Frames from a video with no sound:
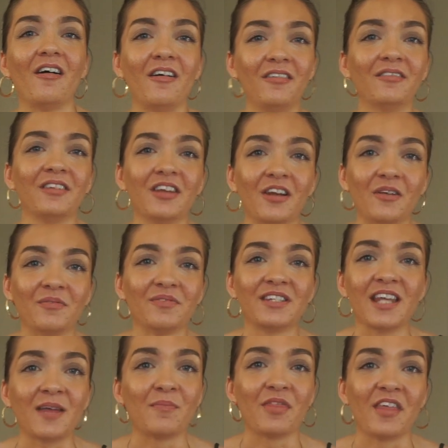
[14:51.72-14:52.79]
you know,
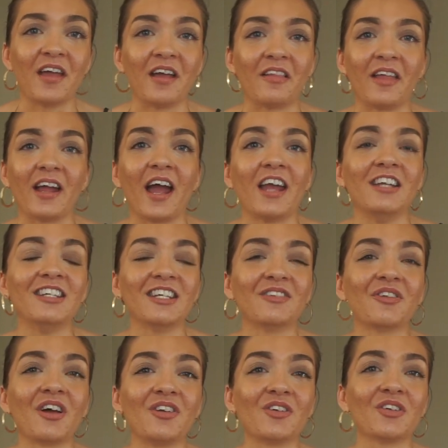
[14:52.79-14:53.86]
same thing. Like, I
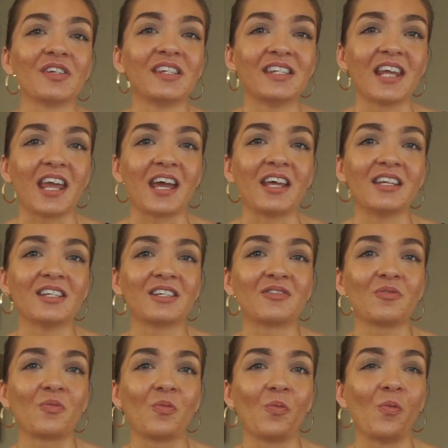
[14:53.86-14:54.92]
didn't understand
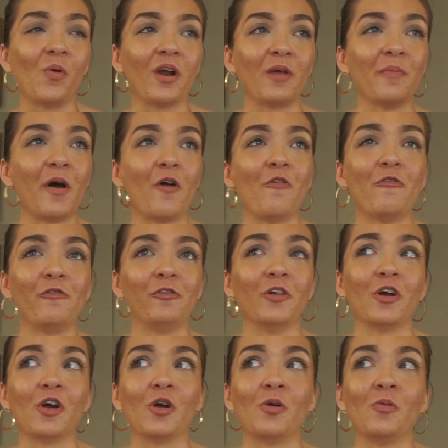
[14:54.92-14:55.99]
what about
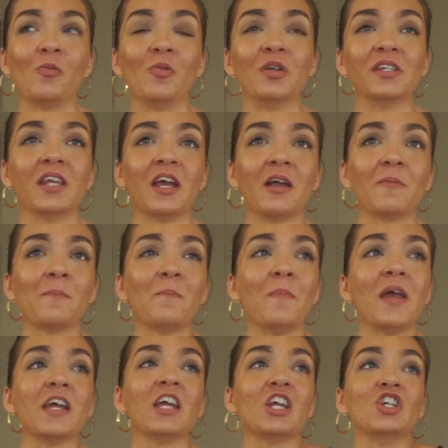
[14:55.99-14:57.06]
Fleur was like
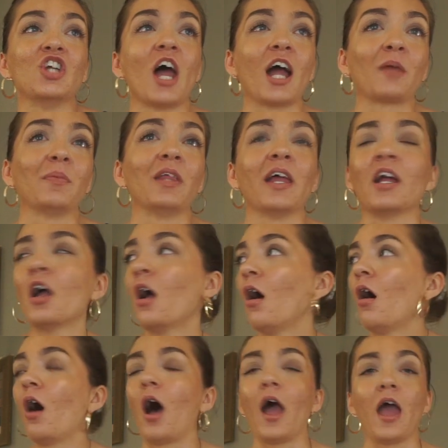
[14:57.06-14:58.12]
making Jack be like,
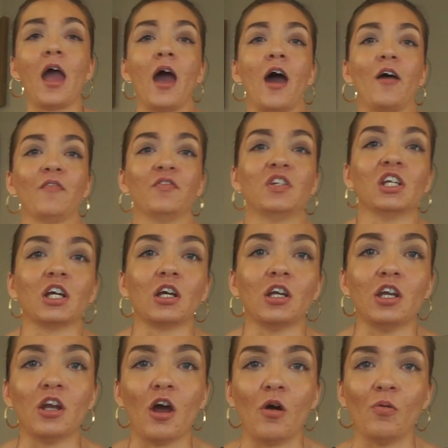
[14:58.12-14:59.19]
I have to,
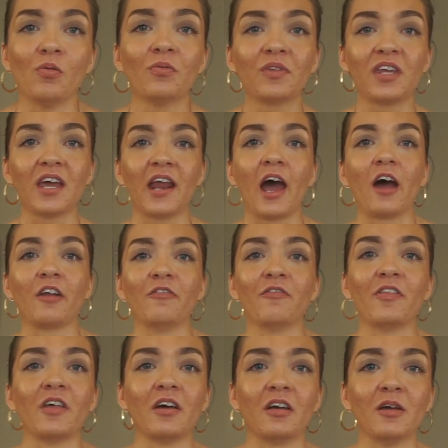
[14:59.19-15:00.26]
you know, get out of
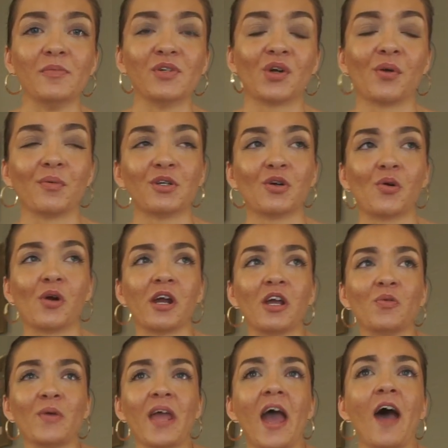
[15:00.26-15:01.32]
the observatory
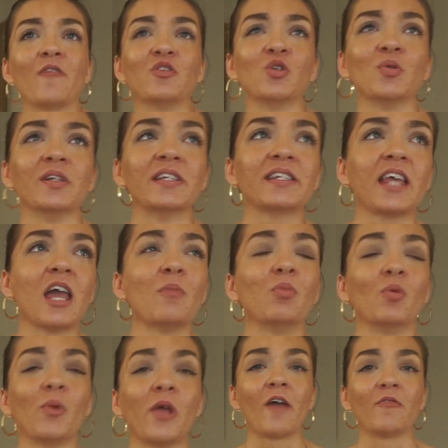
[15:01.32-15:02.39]
and we have to escape
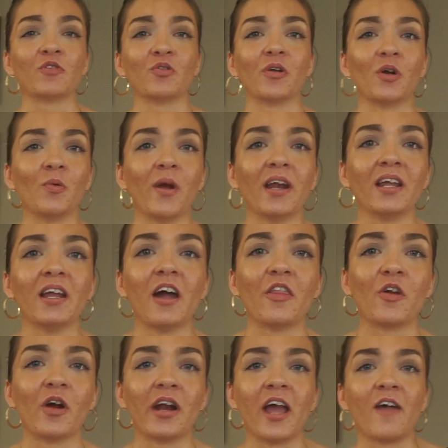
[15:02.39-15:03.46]
and we to run away together
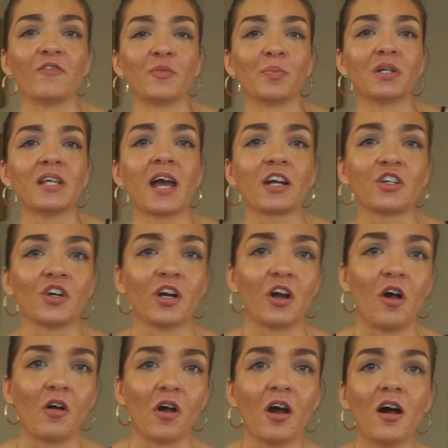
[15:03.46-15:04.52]
and I have to protect her at
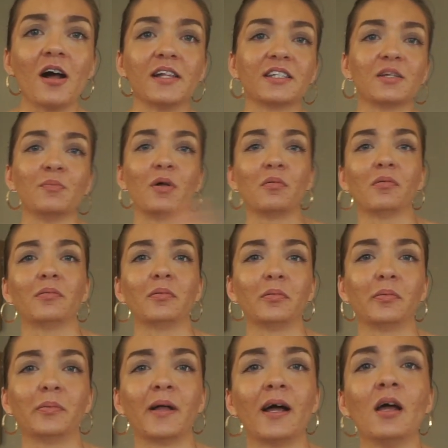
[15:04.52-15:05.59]
all costs and blah, blah, blah,
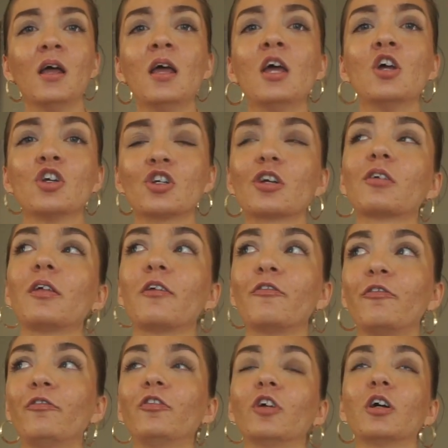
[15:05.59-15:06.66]
blah, blah. Sure, like,
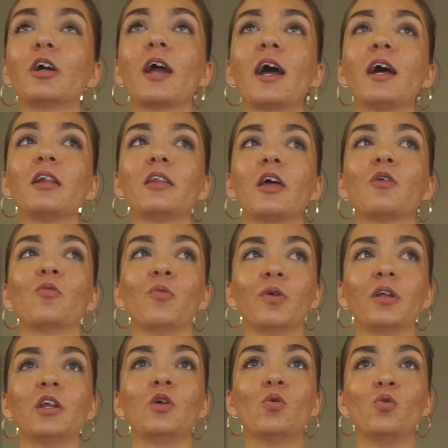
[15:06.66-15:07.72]
Fleur had like
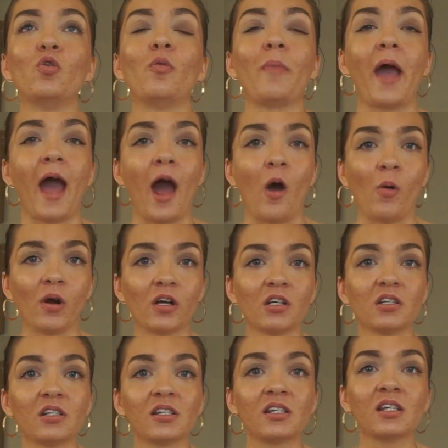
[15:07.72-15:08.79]
really cool
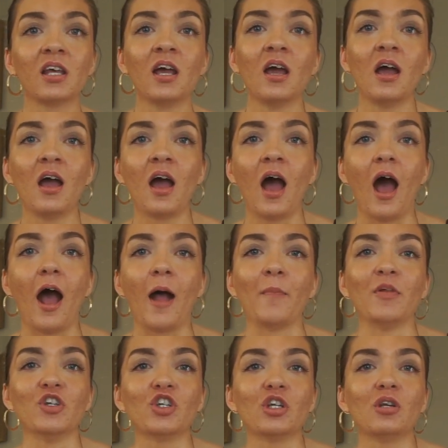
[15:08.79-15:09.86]
powers,
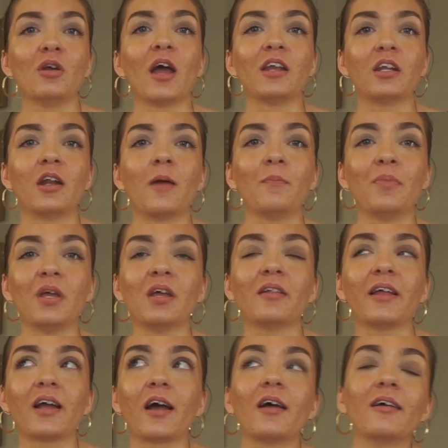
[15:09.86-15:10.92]
and she ended up being
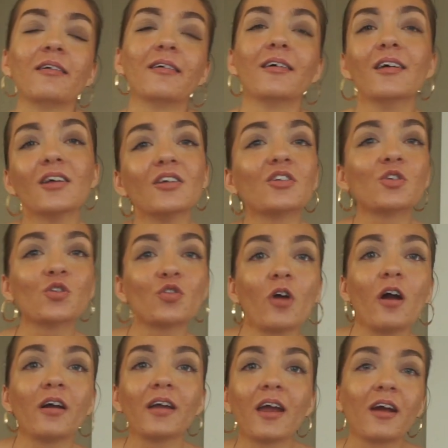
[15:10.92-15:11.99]
like a
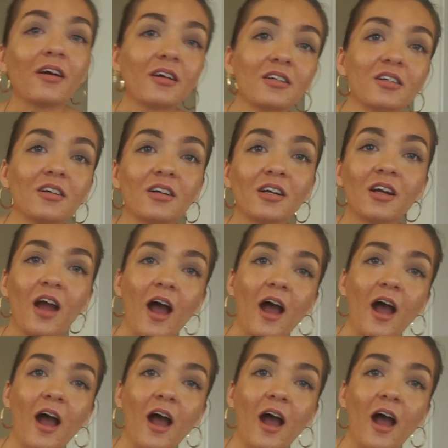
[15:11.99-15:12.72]
strong character,